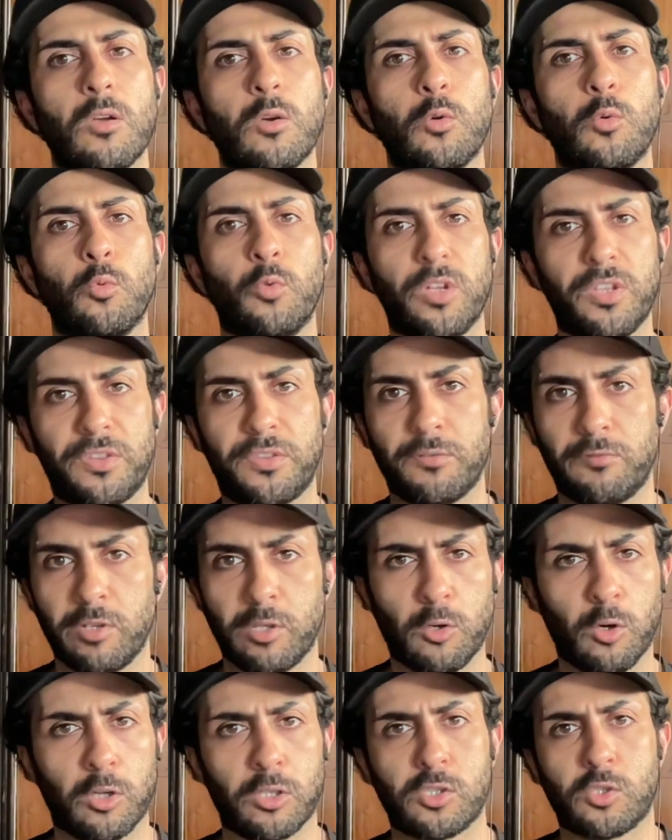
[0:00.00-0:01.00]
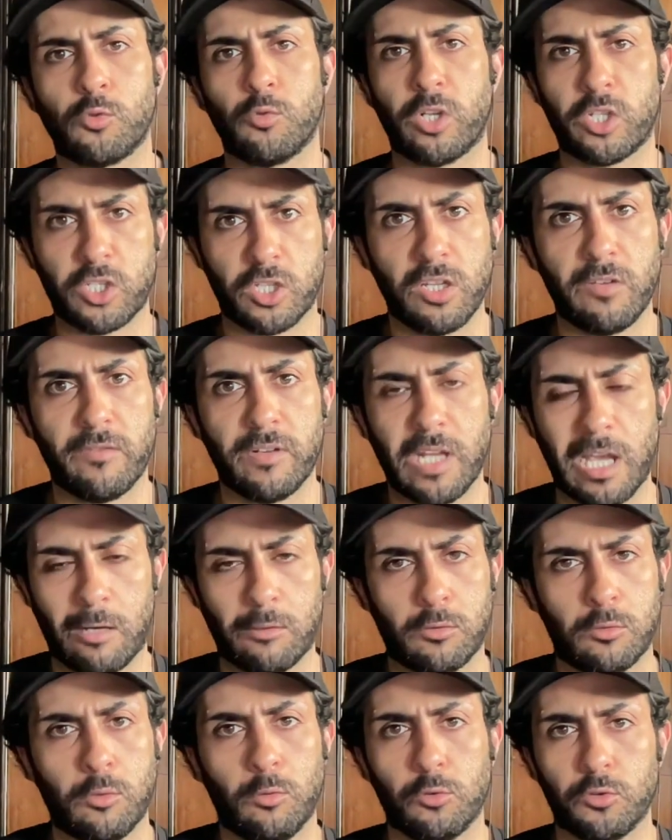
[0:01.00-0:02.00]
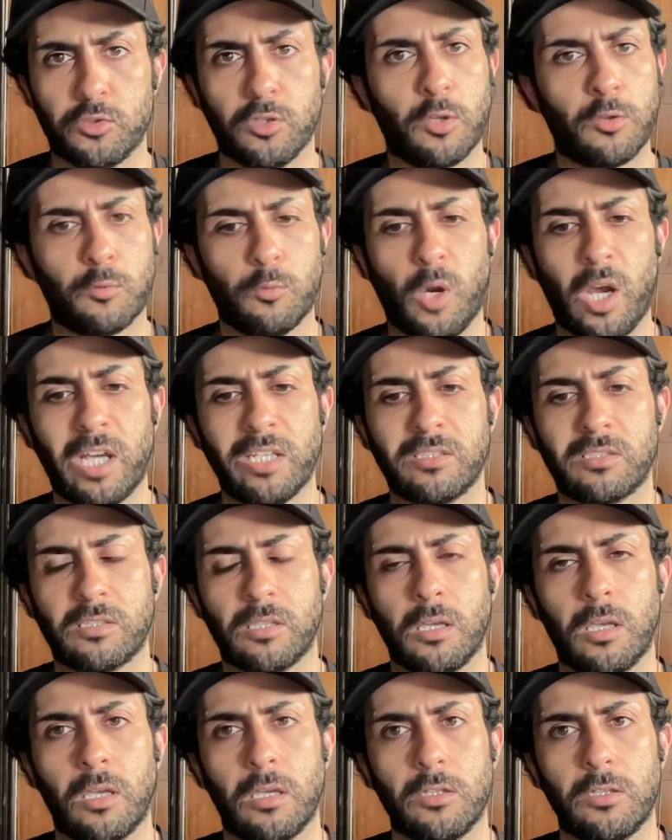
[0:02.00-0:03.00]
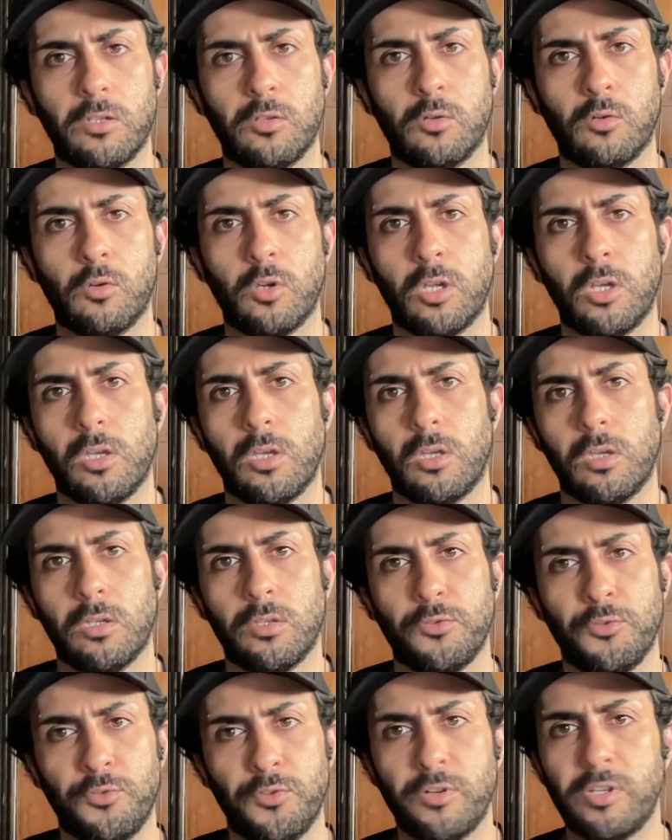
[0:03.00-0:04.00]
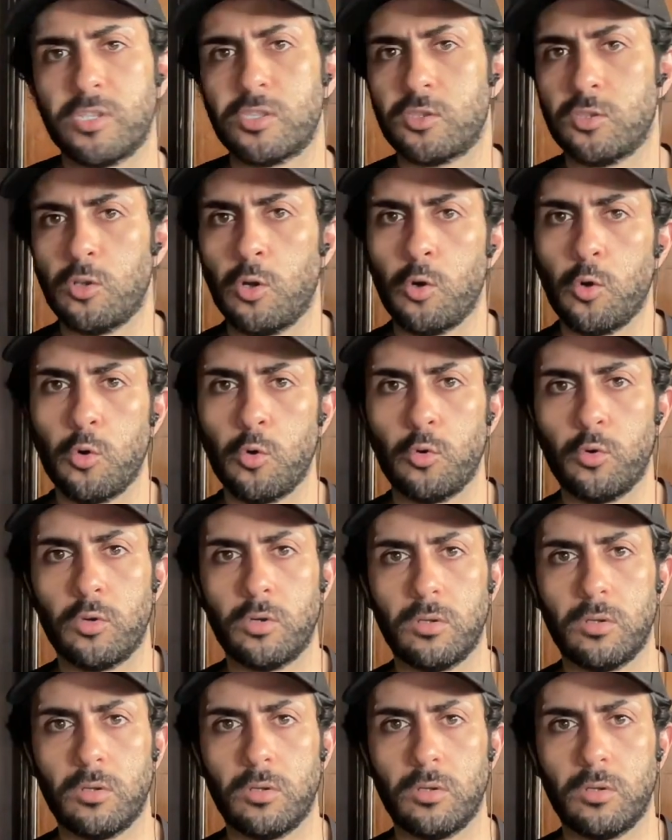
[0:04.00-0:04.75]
with regards to achieving our goals. Otherwise, there is no